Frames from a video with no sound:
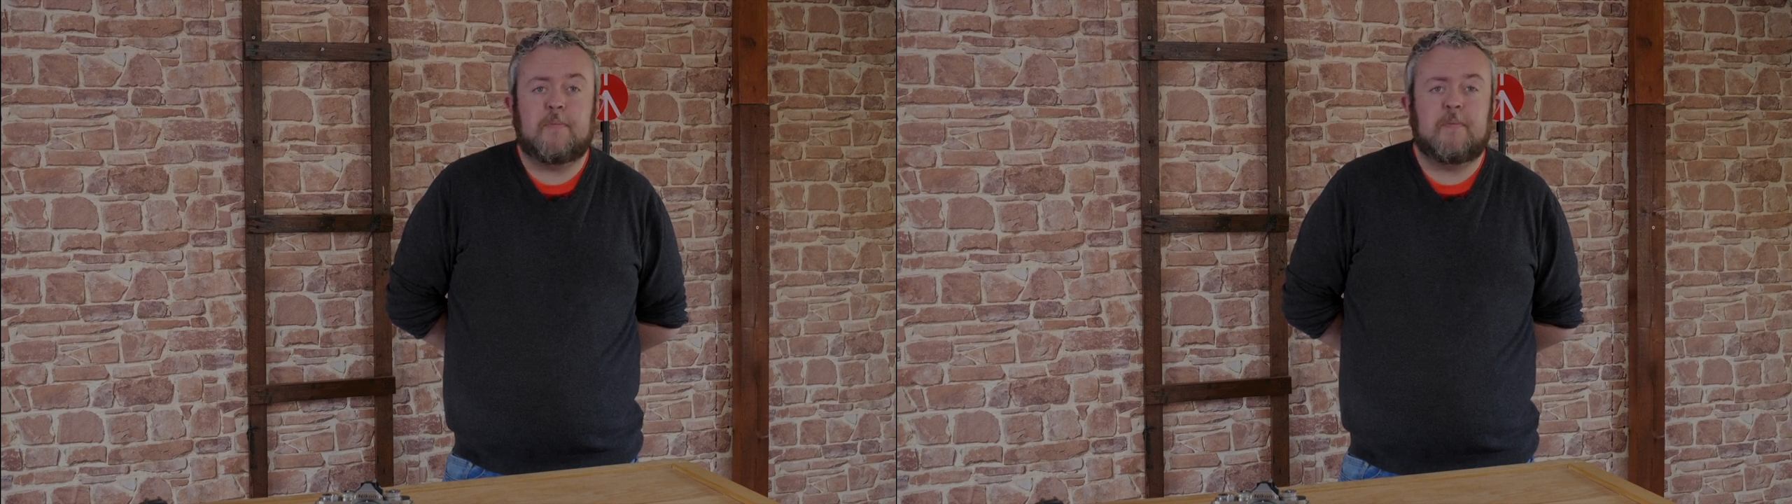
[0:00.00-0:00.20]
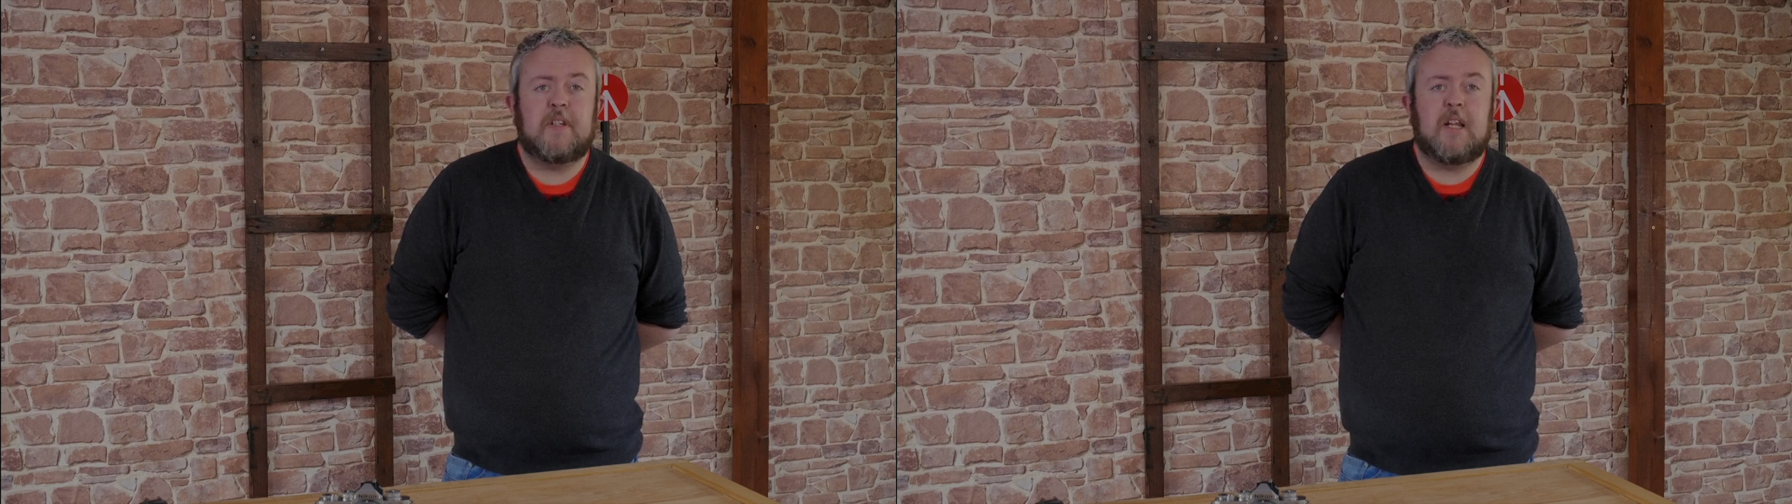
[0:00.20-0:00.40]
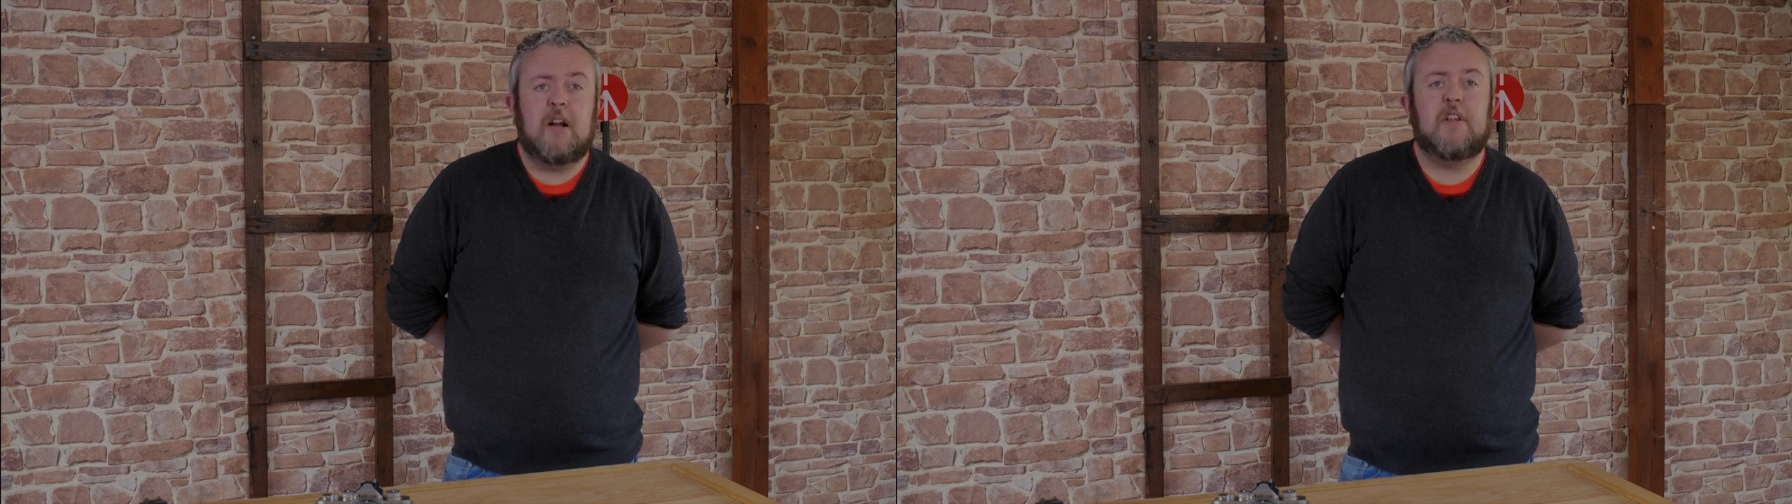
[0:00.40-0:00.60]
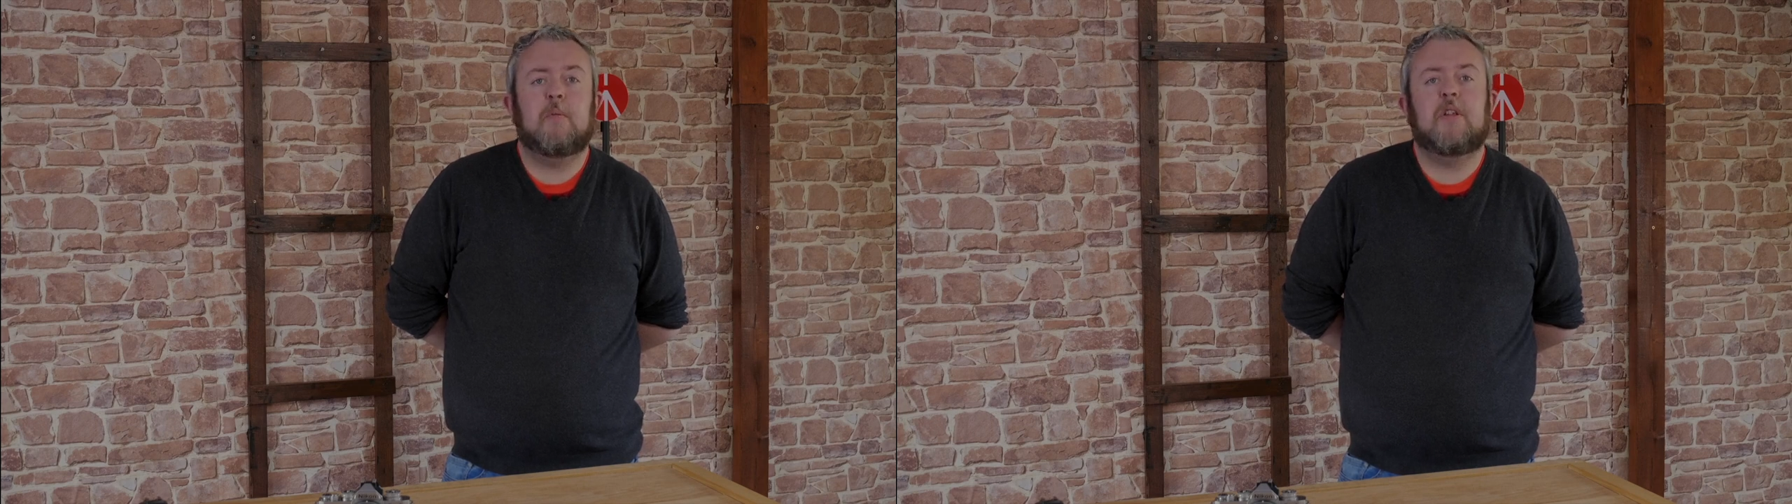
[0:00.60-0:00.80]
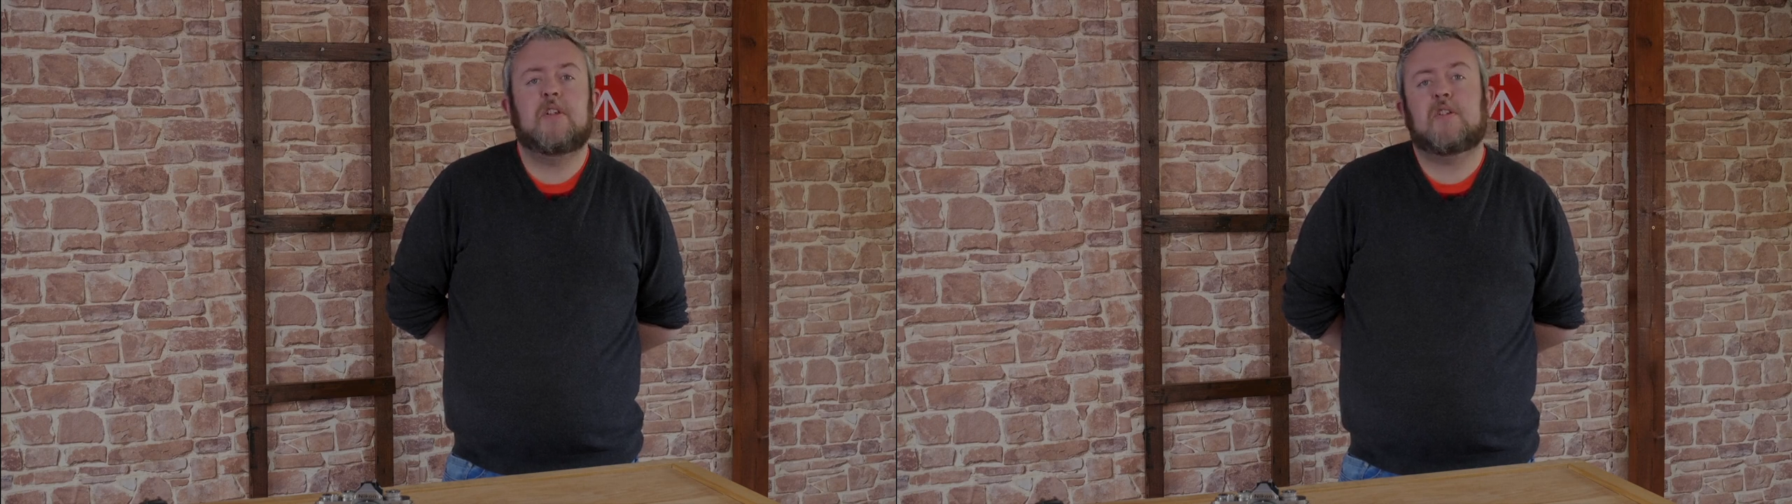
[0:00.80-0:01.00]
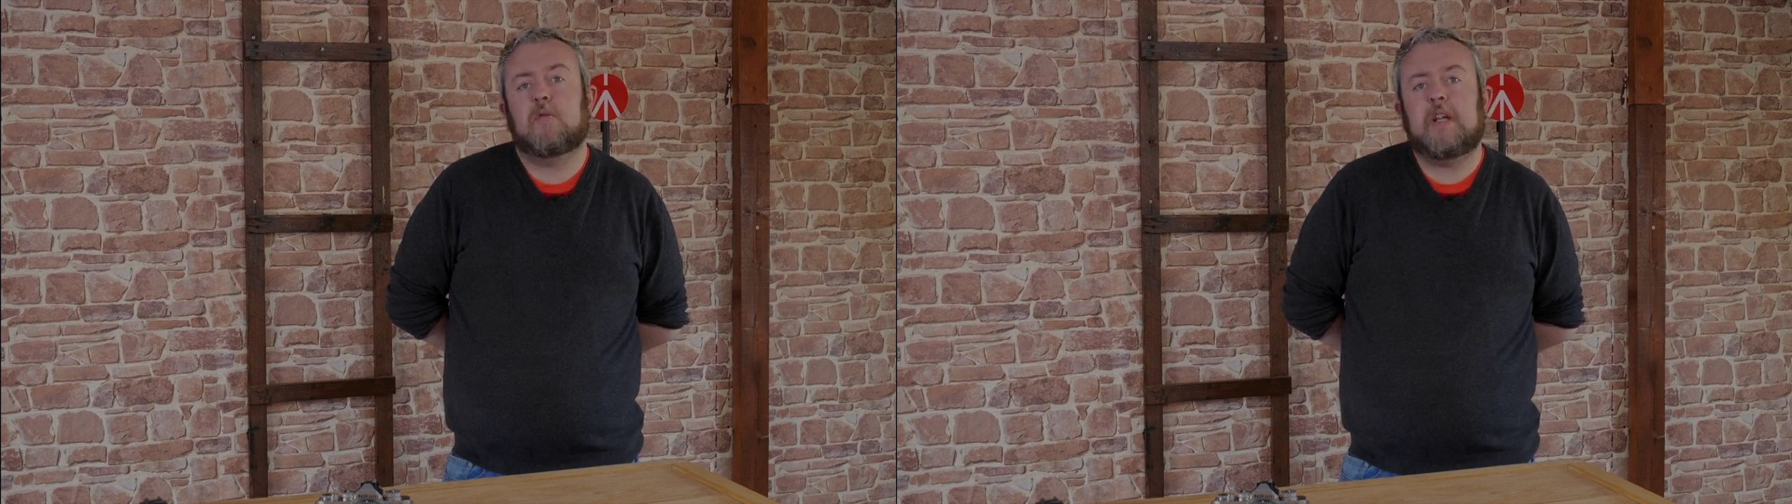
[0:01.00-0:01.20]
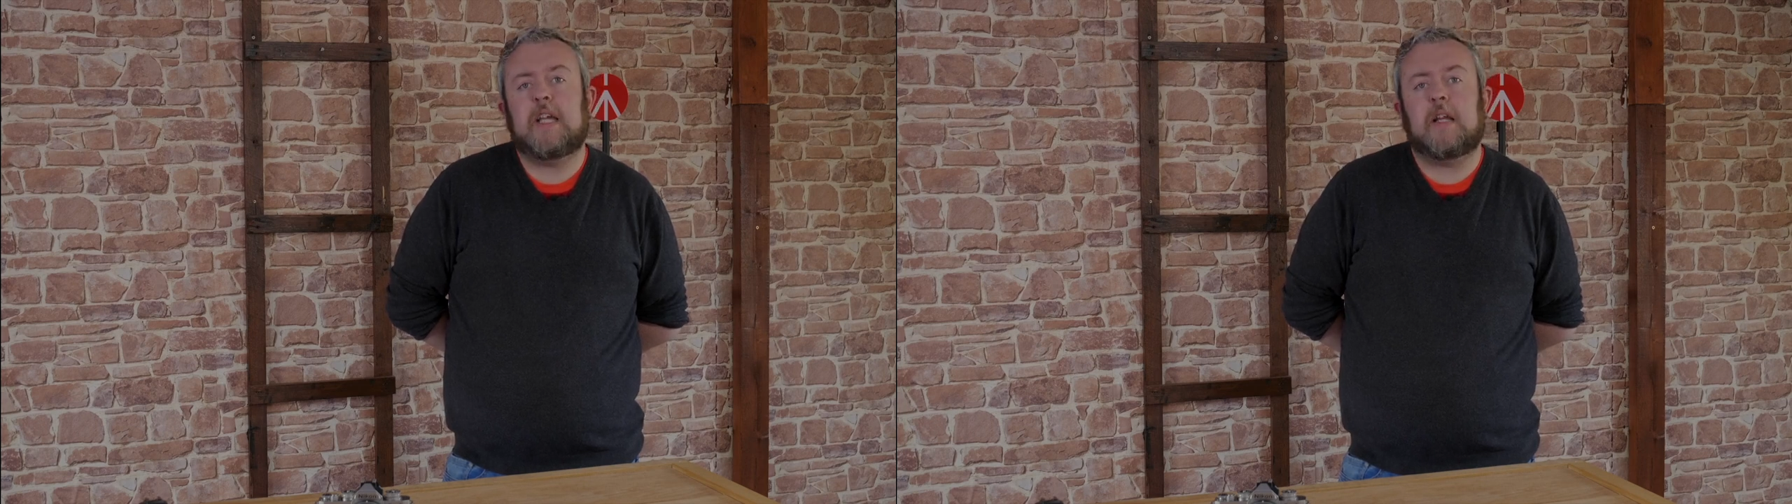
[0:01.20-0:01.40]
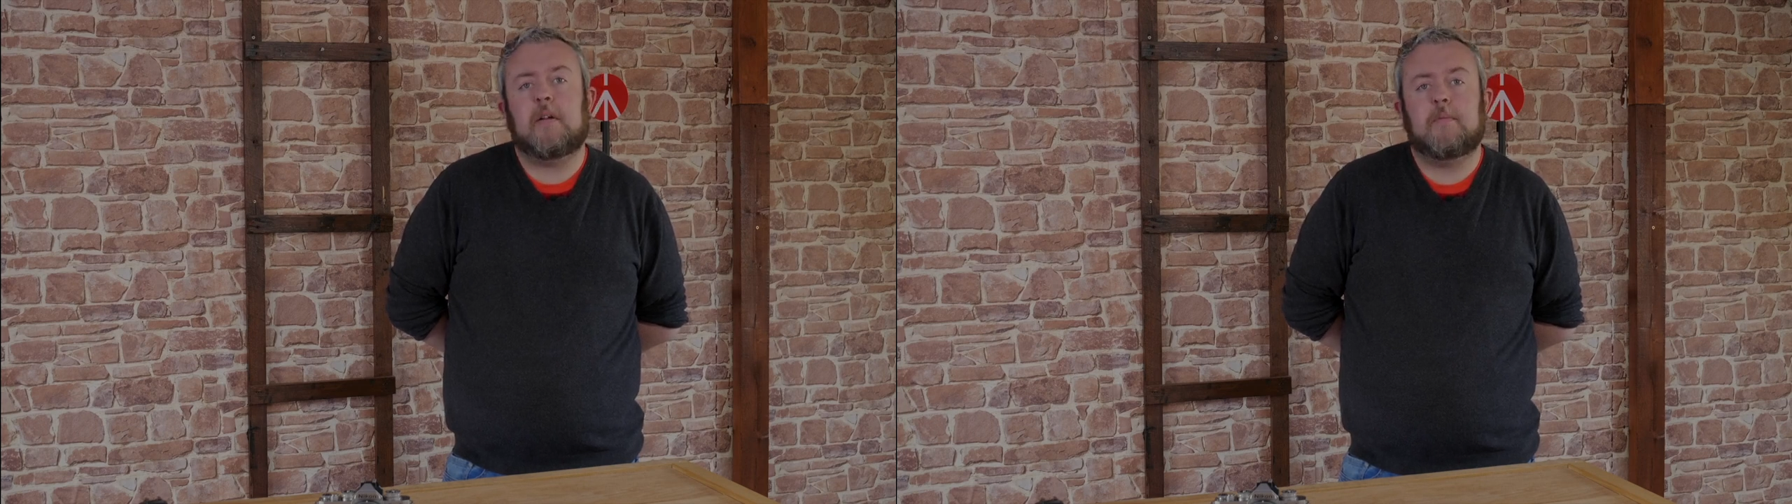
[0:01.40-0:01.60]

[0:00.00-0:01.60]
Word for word: starting with the screen.